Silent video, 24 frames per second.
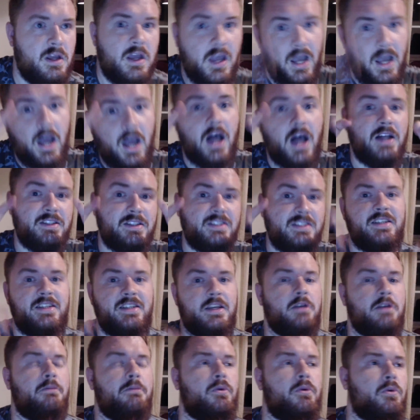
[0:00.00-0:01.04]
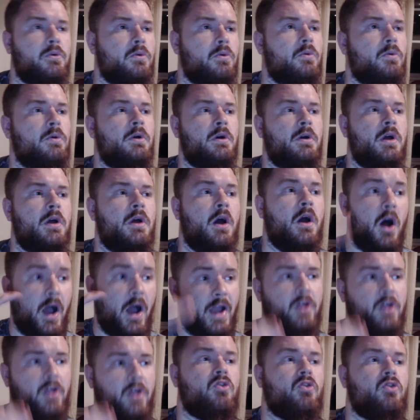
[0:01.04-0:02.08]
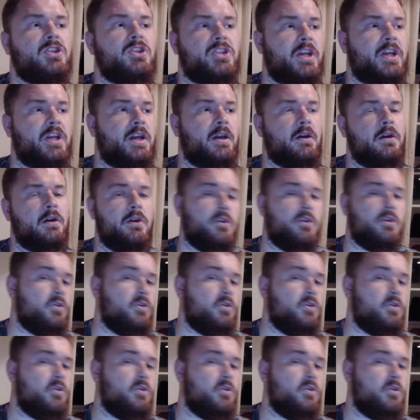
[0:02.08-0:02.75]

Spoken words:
unseeable, high crushing,